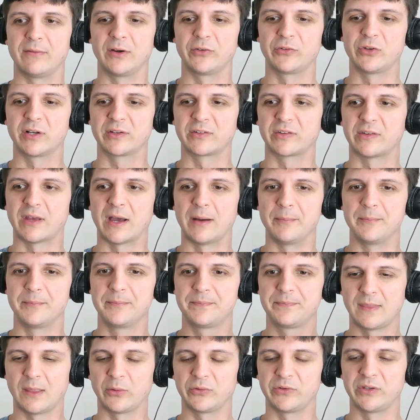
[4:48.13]
As long as it's up.
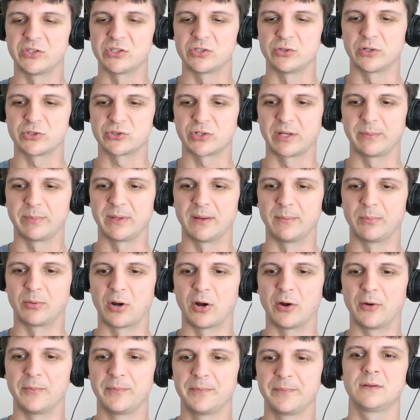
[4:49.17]
That was Nishinoya trying to be a
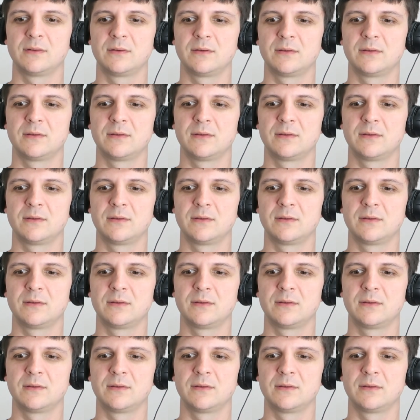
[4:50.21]
bro.